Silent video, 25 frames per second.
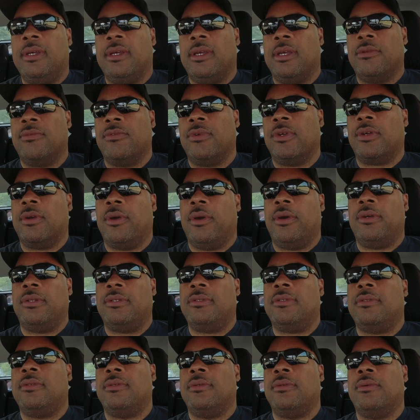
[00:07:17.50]
in
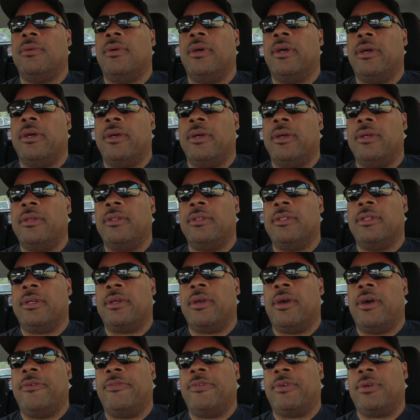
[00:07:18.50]
regards to the
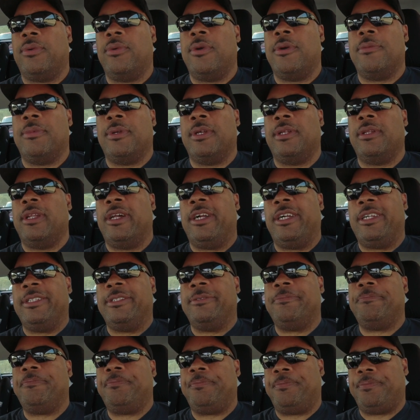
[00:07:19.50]
golf equipment.
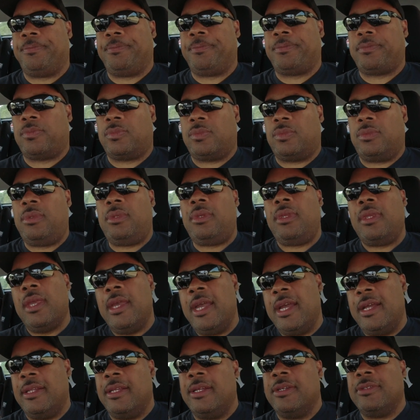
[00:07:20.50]

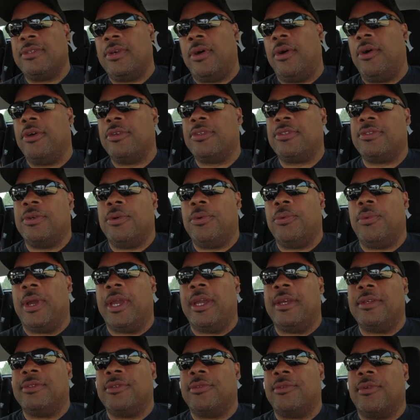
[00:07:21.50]
And there's also
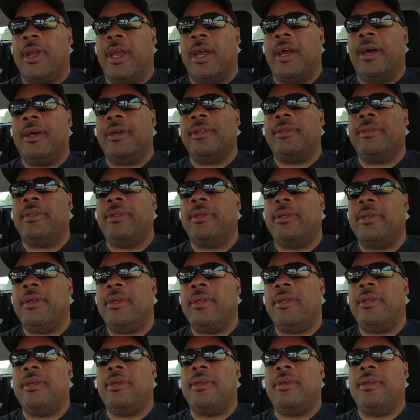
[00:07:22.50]
ways around
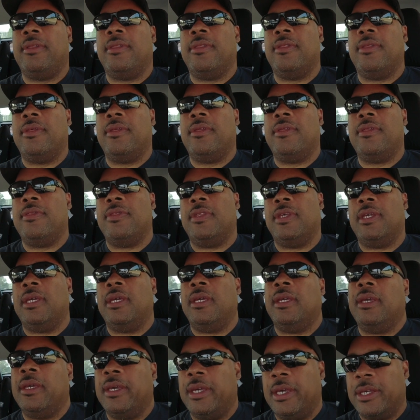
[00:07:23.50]

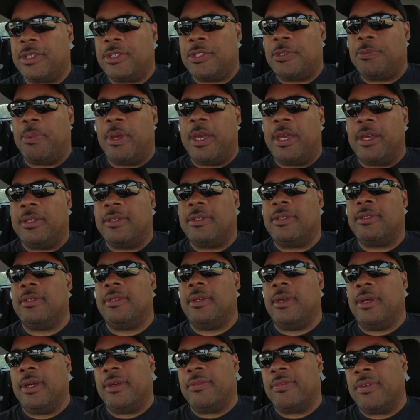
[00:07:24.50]
the expense
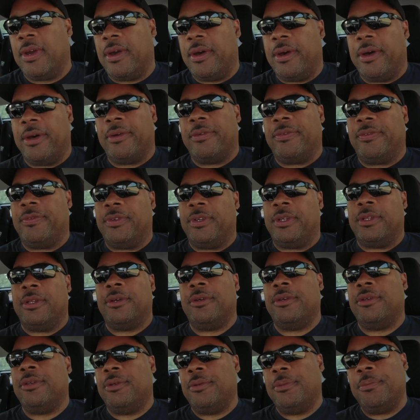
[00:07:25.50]
of golf. You
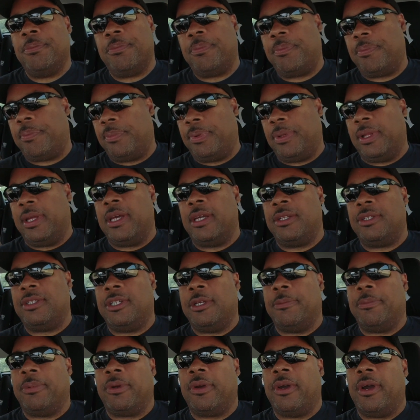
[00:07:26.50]
know, you play at
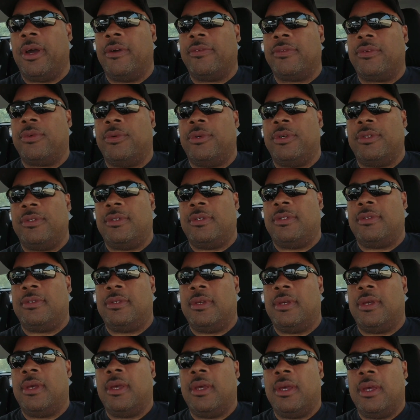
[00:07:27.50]
cheaper golf courses,
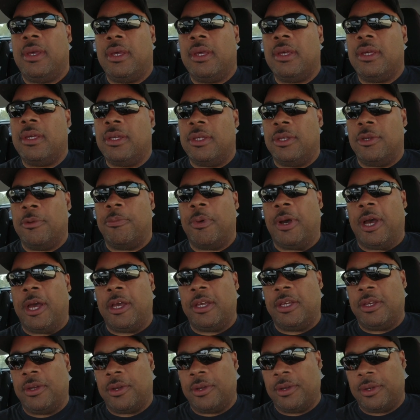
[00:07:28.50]
you buy
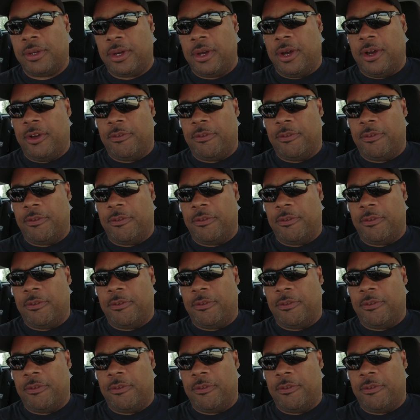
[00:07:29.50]
your